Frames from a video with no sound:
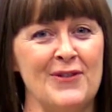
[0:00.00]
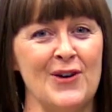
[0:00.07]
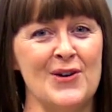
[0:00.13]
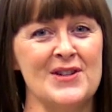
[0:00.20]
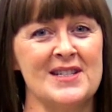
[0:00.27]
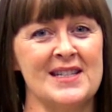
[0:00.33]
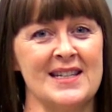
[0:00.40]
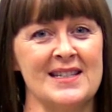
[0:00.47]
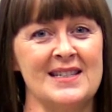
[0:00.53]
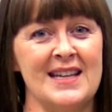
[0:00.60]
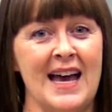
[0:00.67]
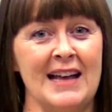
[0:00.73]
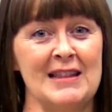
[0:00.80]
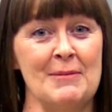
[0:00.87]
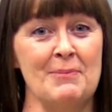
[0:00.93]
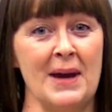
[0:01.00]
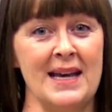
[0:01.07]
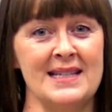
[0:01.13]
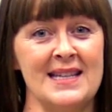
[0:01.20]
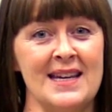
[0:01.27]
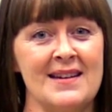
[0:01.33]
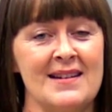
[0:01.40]
focuses at the
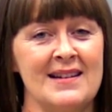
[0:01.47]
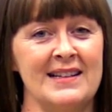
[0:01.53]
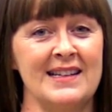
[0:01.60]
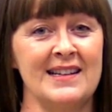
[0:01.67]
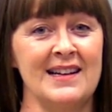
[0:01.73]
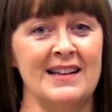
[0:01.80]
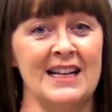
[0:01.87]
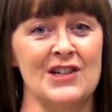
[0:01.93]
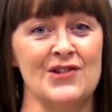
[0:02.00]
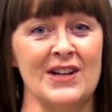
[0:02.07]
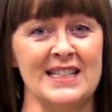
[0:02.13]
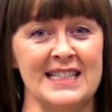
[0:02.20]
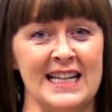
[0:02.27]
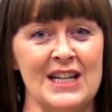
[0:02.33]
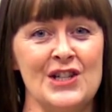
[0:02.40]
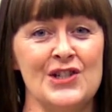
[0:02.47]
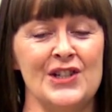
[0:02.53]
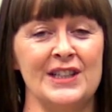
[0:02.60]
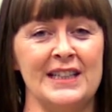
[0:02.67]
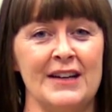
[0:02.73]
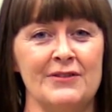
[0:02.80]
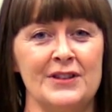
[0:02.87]
basic, clinical and
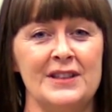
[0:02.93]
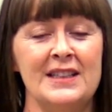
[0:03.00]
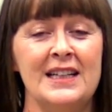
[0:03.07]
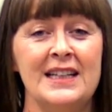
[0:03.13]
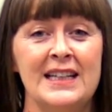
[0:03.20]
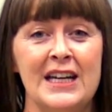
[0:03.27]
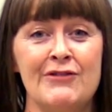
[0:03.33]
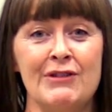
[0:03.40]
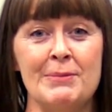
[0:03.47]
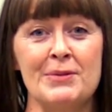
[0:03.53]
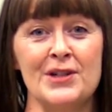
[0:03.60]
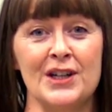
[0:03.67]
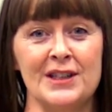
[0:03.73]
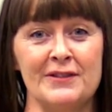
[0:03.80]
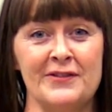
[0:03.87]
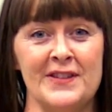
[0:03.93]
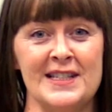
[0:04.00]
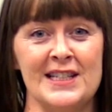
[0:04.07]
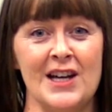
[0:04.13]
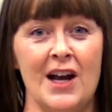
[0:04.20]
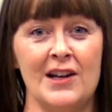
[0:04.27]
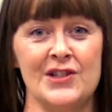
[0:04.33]
translational level in reproductive
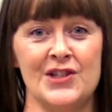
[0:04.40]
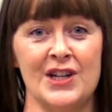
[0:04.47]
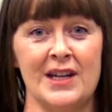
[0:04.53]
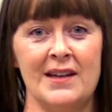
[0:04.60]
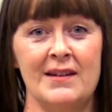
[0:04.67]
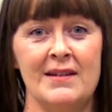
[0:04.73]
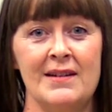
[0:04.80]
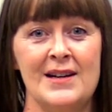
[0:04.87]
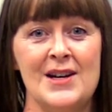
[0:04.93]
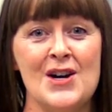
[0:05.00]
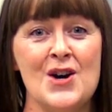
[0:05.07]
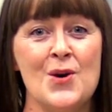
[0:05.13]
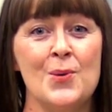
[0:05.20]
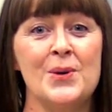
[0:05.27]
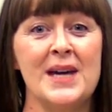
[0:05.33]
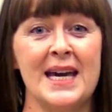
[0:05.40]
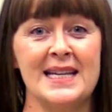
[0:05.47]
physiology. We